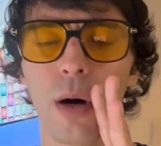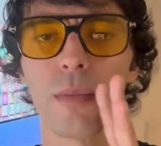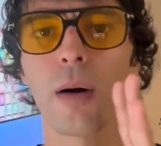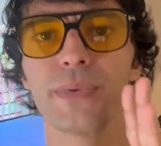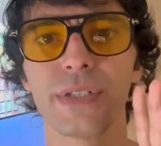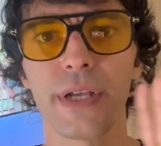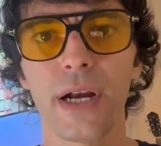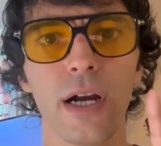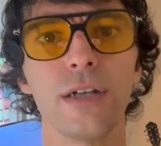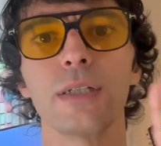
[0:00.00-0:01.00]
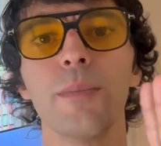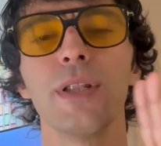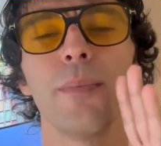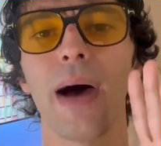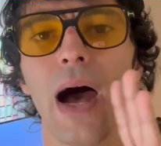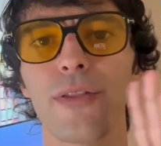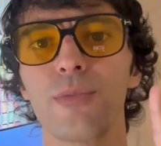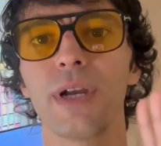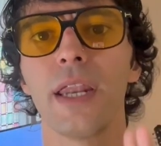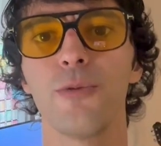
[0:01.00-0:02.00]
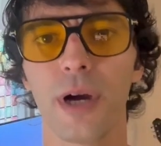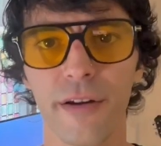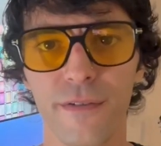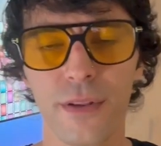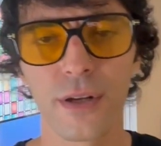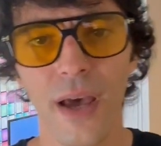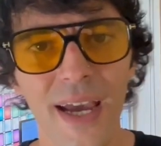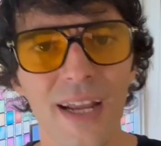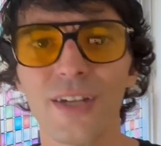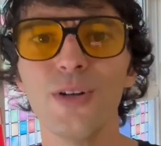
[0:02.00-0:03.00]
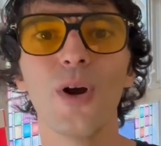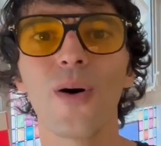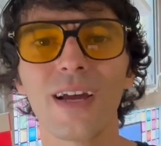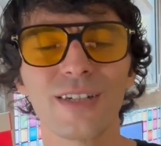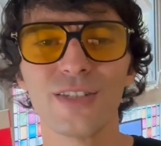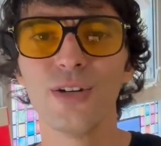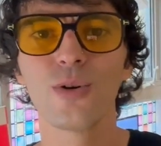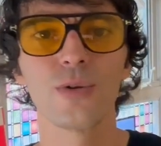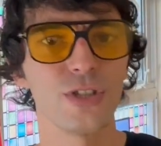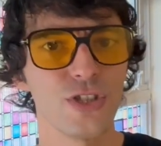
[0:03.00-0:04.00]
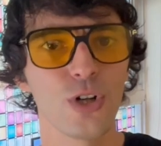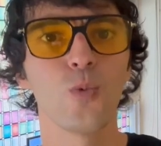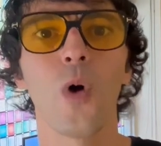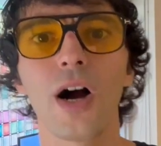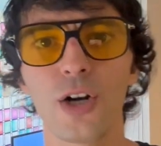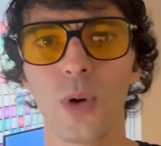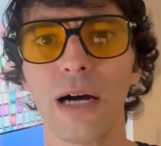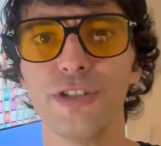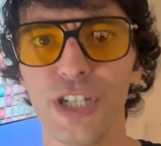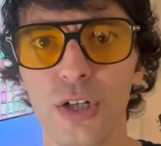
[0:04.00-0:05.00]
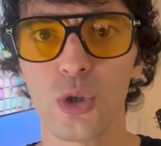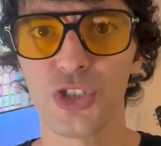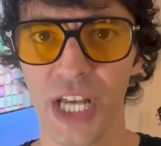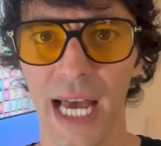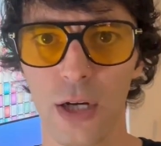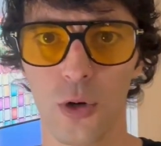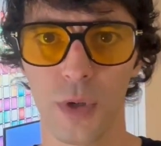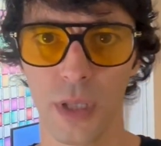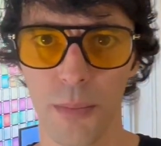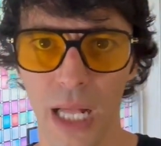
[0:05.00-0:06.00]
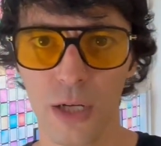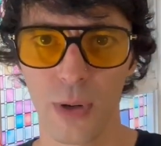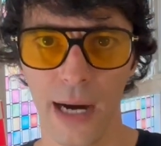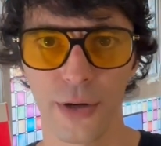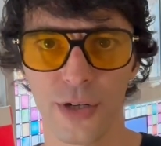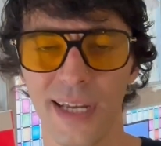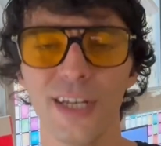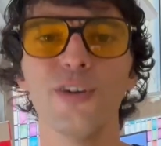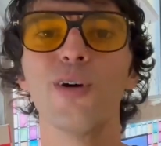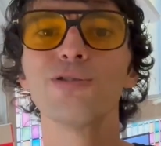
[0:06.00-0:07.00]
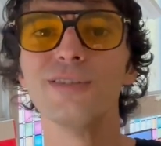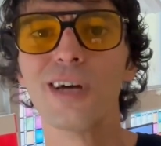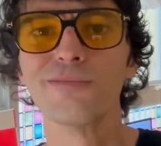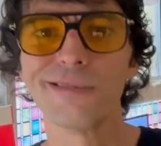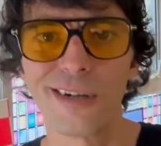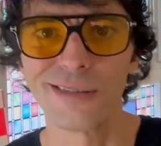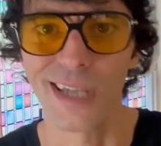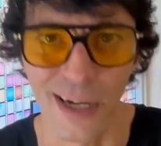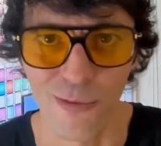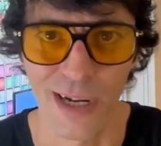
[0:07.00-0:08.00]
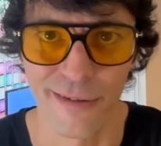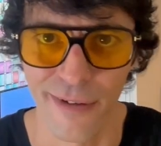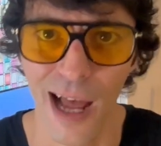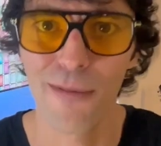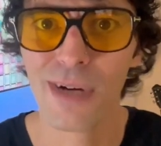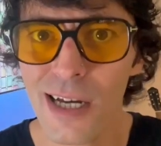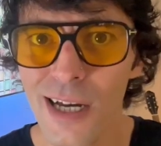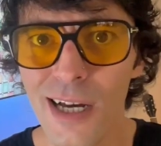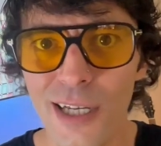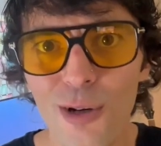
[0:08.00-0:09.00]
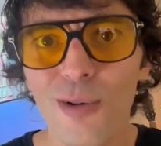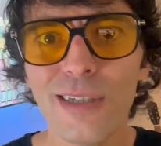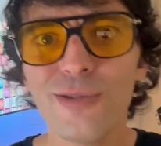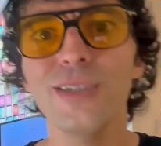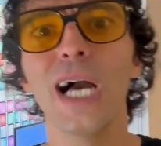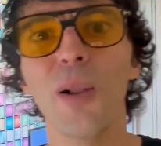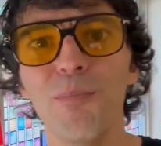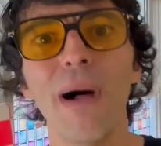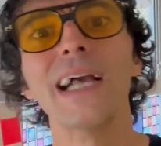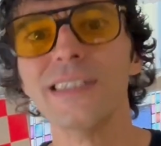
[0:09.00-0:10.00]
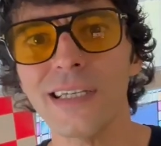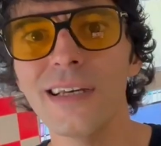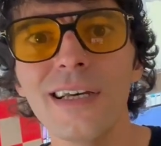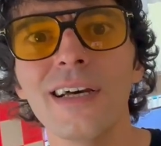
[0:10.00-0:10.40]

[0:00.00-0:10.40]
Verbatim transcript: I'm upstairs. I'm in the bathroom getting ready for the night. You don't want it because you'll she'll walk around jingle jangle with the bell around her, and you know she's upstairs getting ready, fan. You don't need to yell Becky.